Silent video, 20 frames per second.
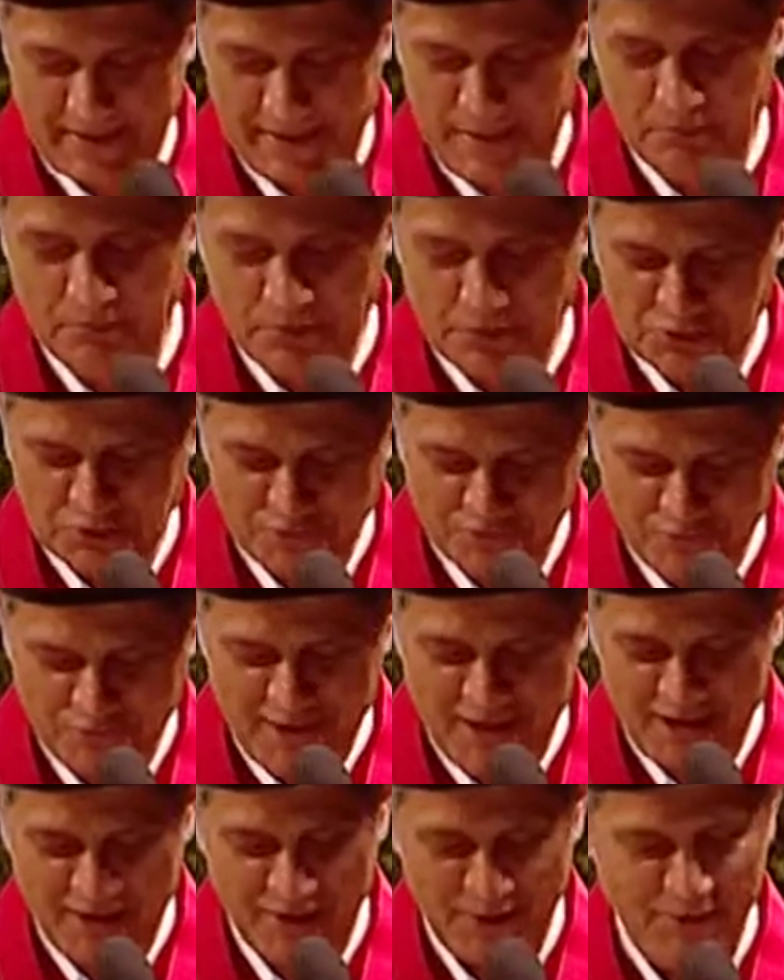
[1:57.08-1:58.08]
in Mission
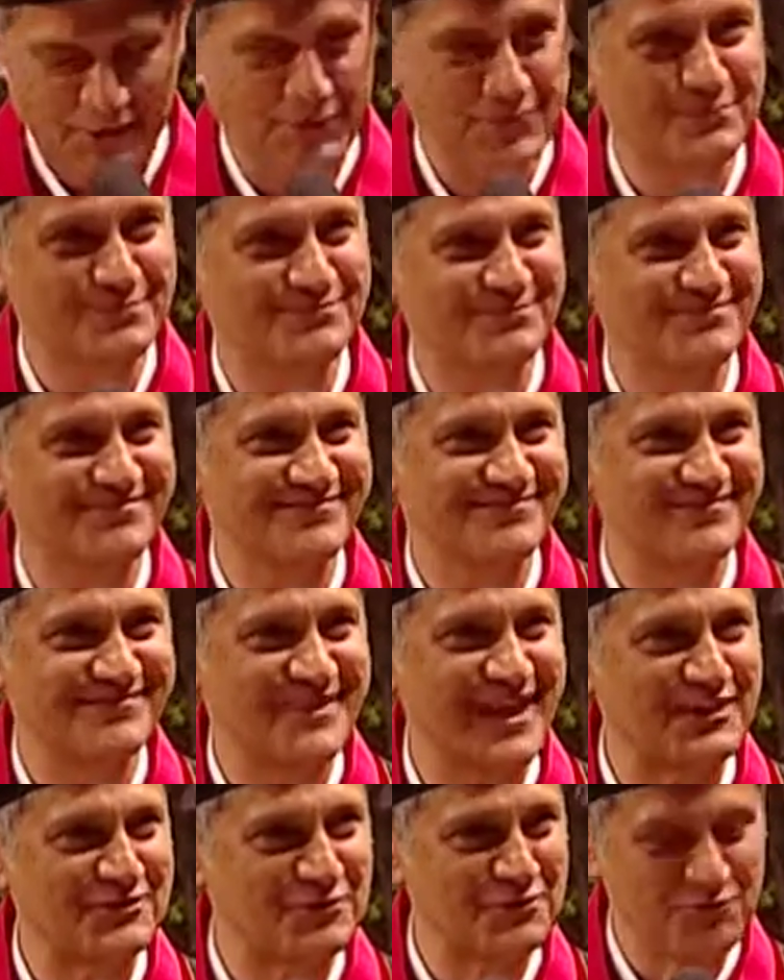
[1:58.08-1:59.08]
Viejo,
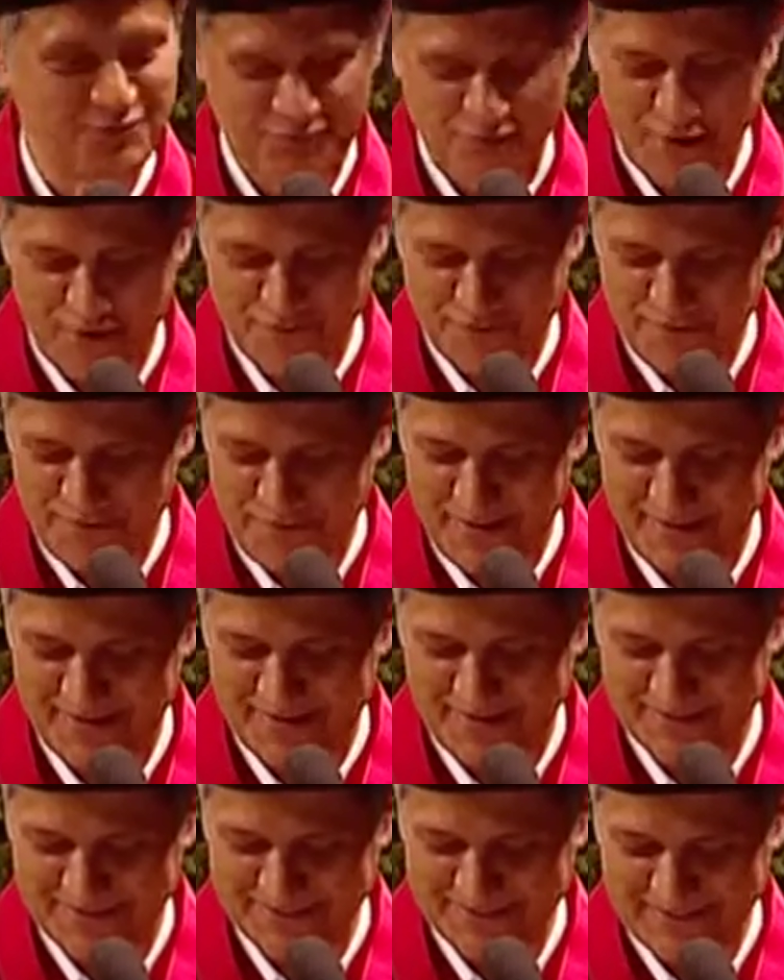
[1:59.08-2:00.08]
not too far from
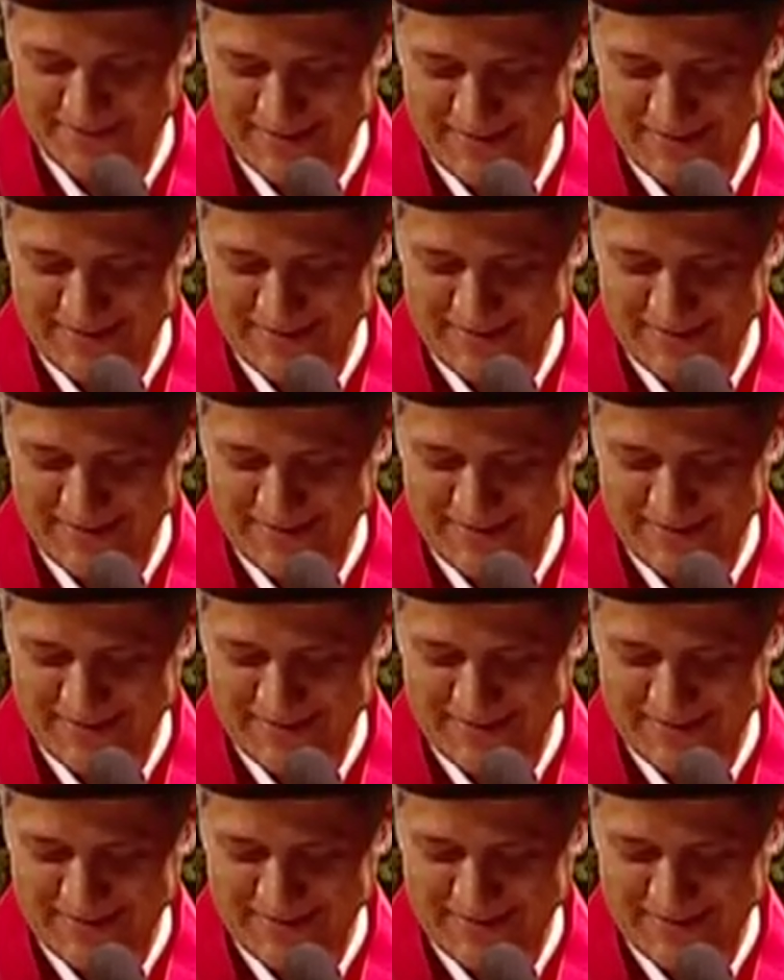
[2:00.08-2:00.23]
here,